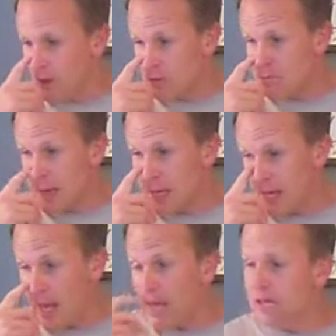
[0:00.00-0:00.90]
is
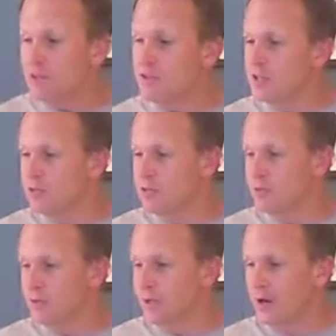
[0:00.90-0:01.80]
making any
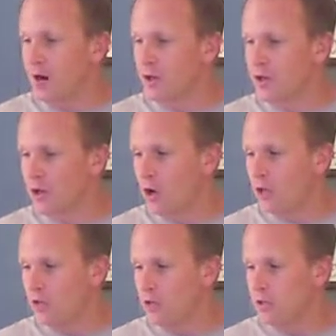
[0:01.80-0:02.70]
decisions regarding your
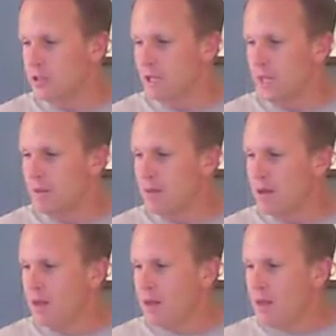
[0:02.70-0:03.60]
coaching your team
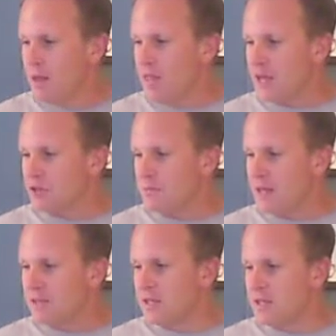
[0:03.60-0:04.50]
that is
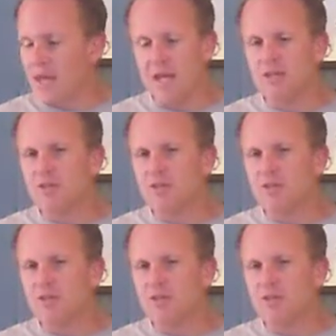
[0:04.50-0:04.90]
meant to gain